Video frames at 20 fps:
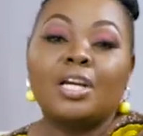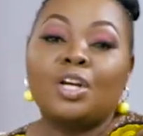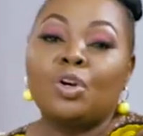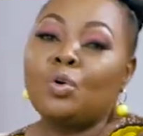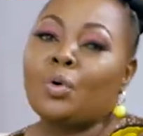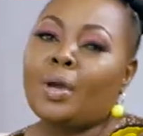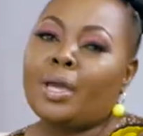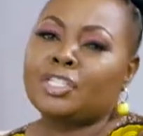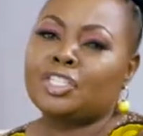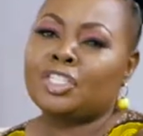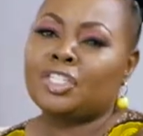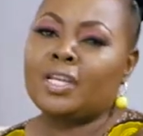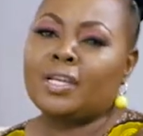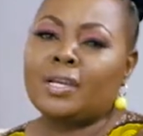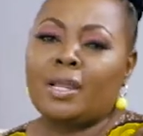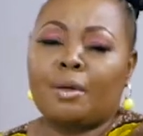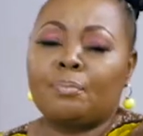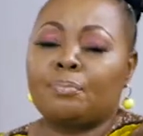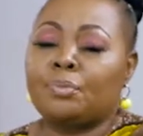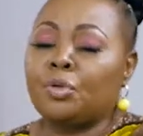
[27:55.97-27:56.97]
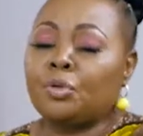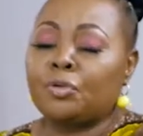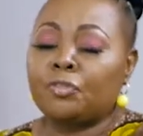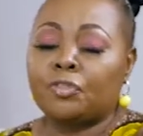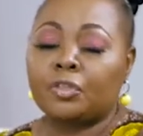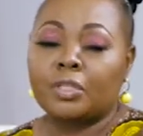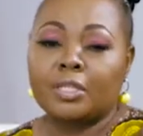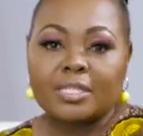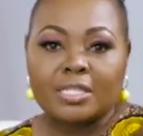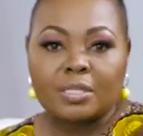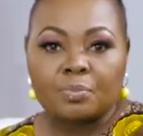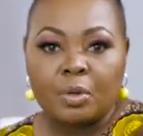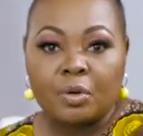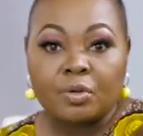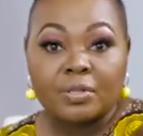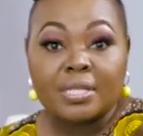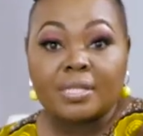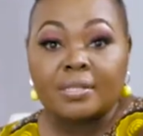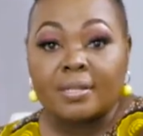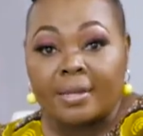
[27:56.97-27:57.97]
who has shared her beautiful
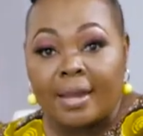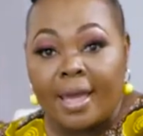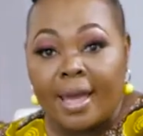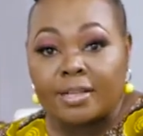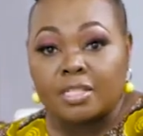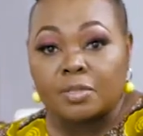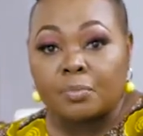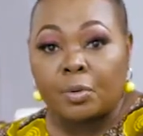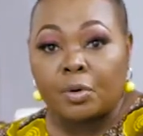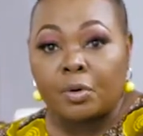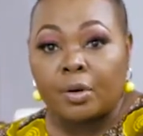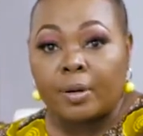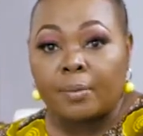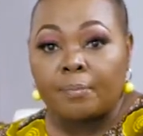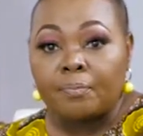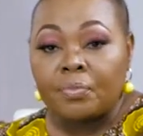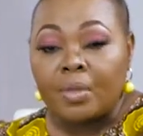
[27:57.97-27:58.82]
experience in the diaspora.